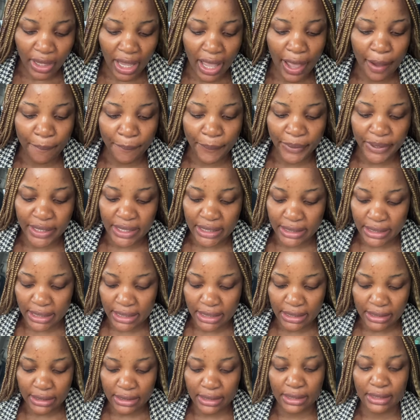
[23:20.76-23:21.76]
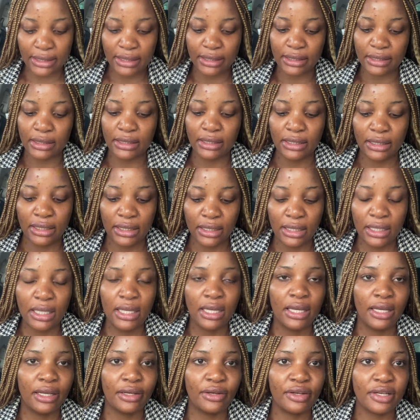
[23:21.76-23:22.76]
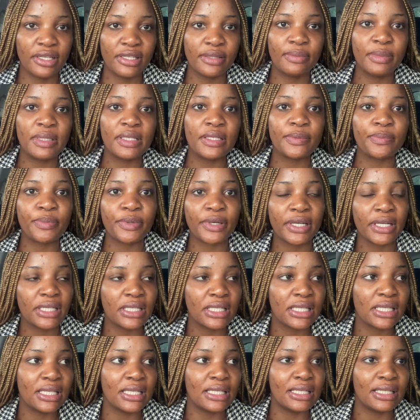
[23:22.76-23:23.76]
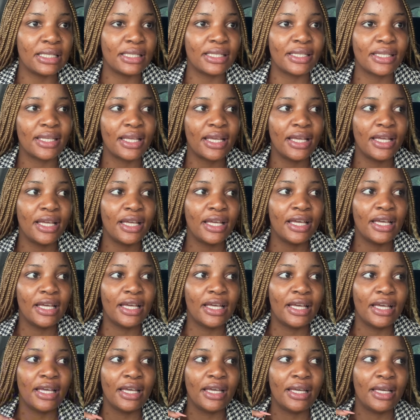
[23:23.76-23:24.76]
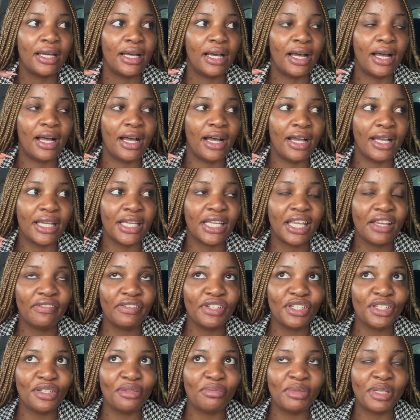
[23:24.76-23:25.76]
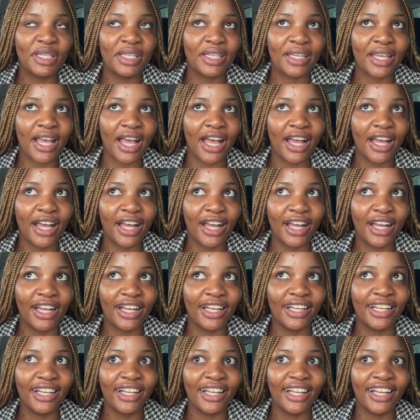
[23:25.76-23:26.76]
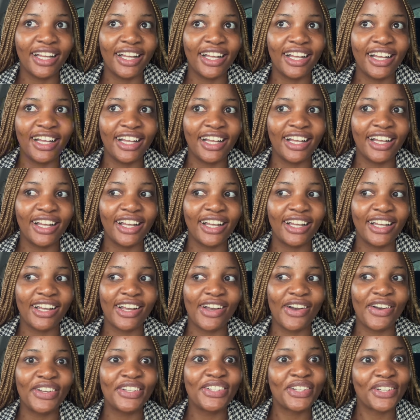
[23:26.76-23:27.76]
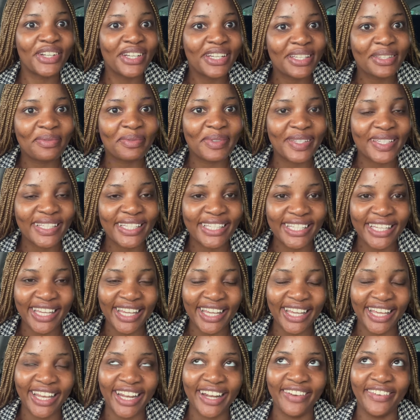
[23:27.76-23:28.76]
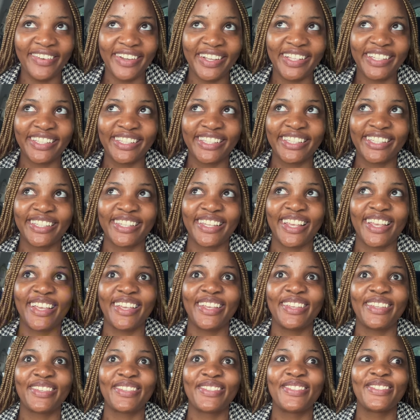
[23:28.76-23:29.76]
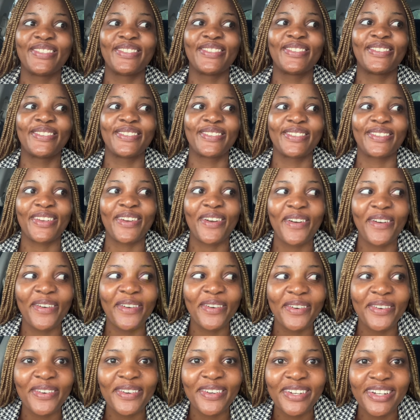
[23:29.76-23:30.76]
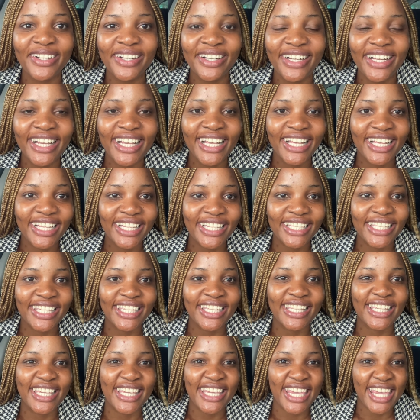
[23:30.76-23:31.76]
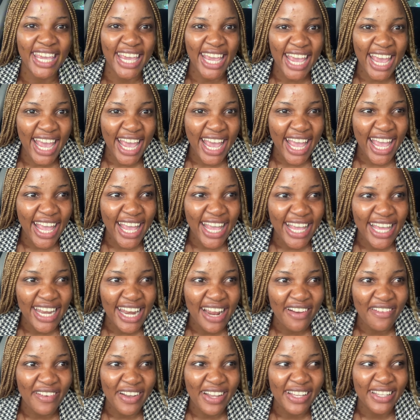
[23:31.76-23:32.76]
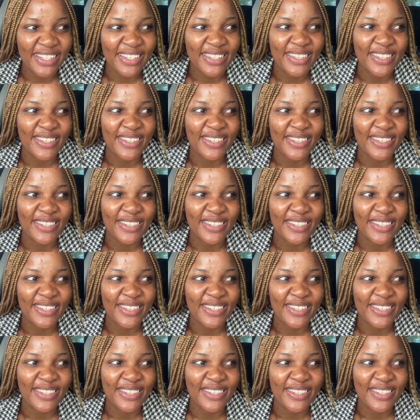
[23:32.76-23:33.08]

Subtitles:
a present, a Christmas present. He gave it to me on Christmas Day and I was so scared. I was